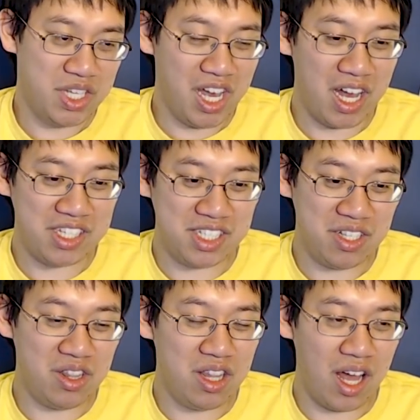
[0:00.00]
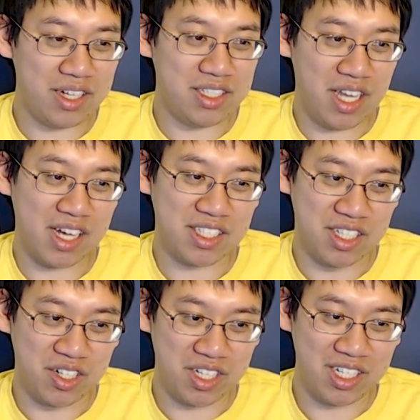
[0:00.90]
yeah, I see a lot of decks that
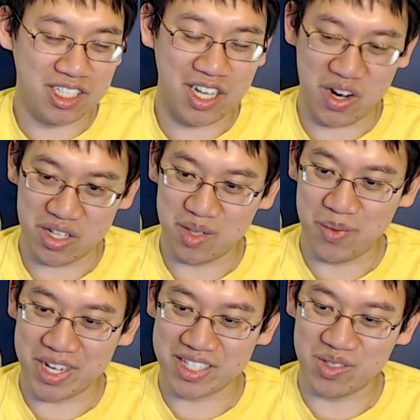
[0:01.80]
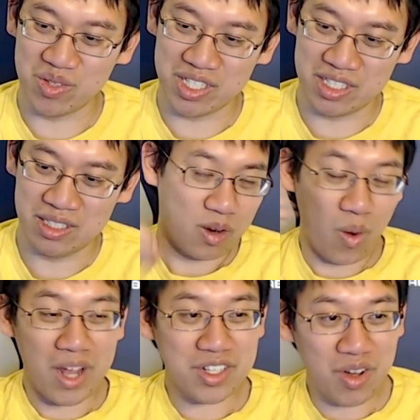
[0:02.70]
Arcane Tyrant could make its way in.
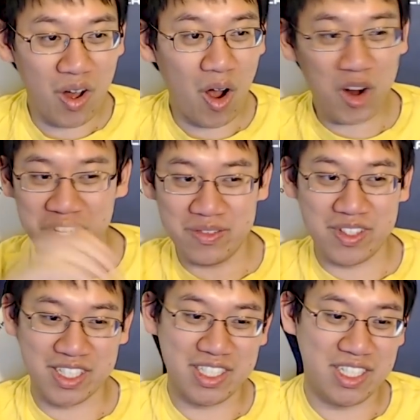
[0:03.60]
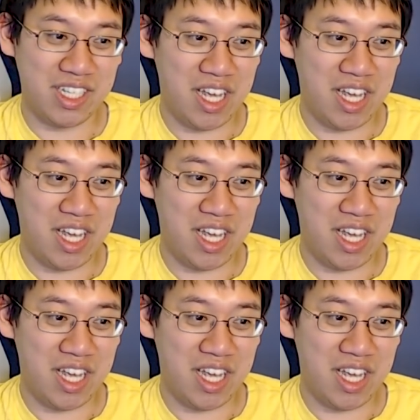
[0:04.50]
Grand Archivist,